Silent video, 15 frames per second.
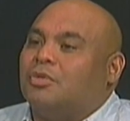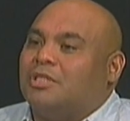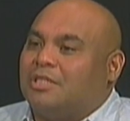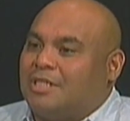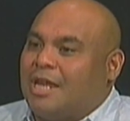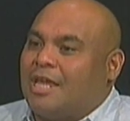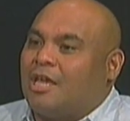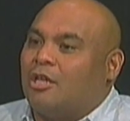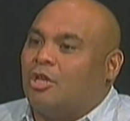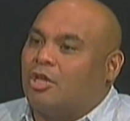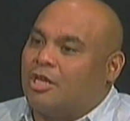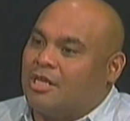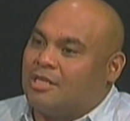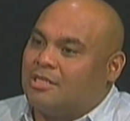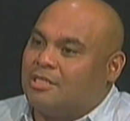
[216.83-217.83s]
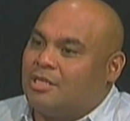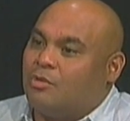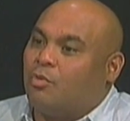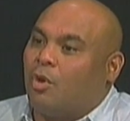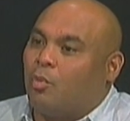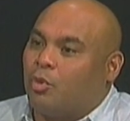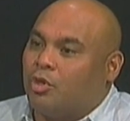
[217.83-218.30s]
is take a look and see
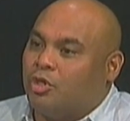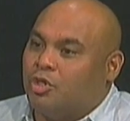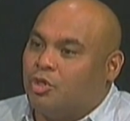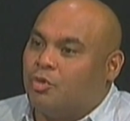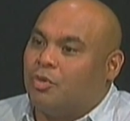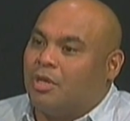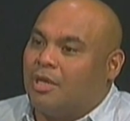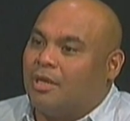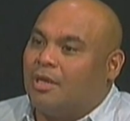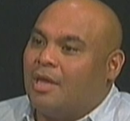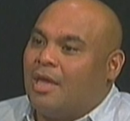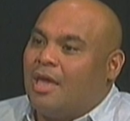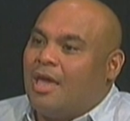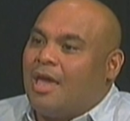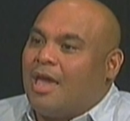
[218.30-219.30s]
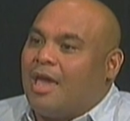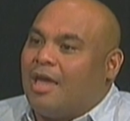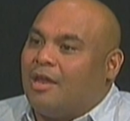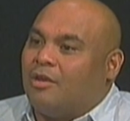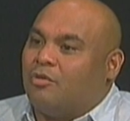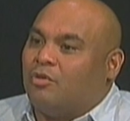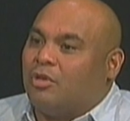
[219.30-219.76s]
what we're doing
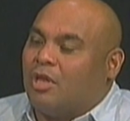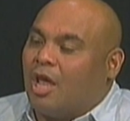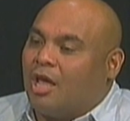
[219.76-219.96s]
and